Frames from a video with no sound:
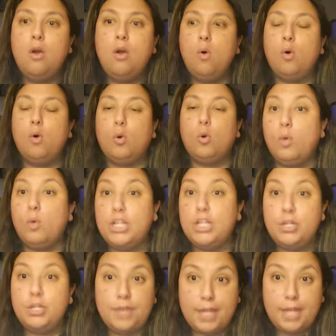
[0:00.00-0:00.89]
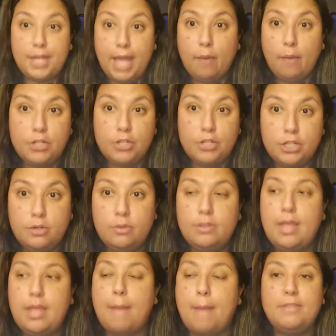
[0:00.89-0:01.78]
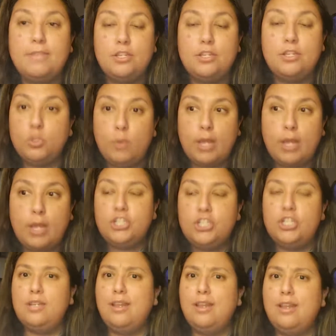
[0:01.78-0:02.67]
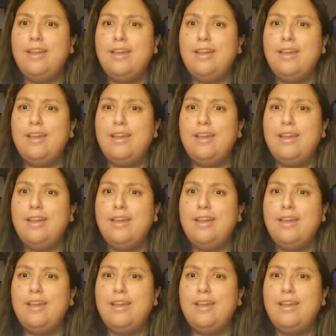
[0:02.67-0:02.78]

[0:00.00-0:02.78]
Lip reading: or what do you think I would do in that situation,